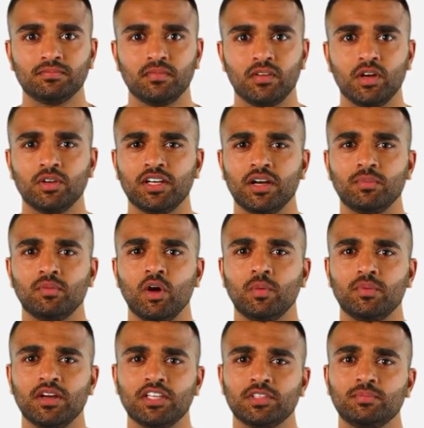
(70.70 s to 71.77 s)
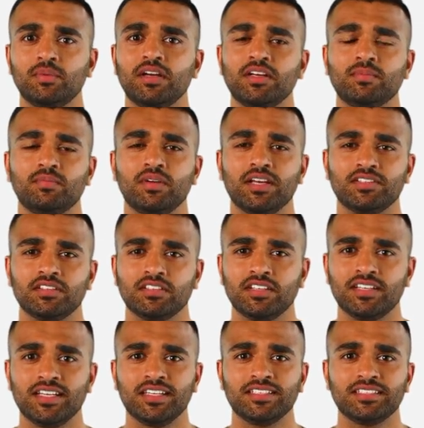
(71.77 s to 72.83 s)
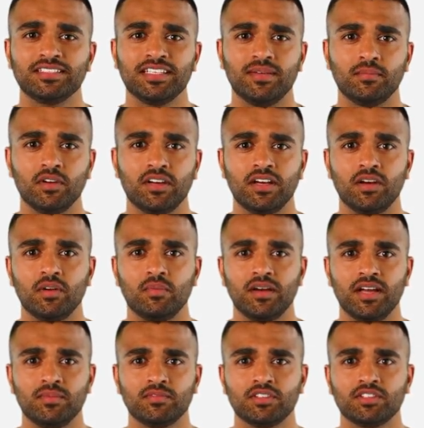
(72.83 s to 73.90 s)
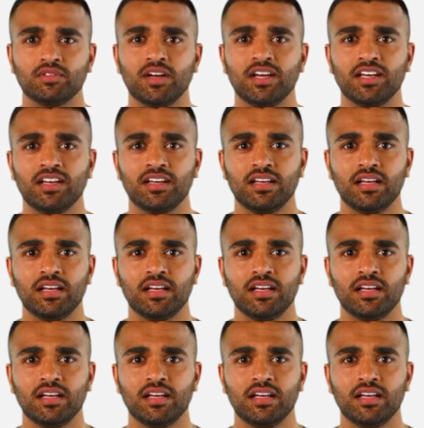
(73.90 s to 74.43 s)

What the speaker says: Use an appropriate spring compressor to disassemble the OEM strut.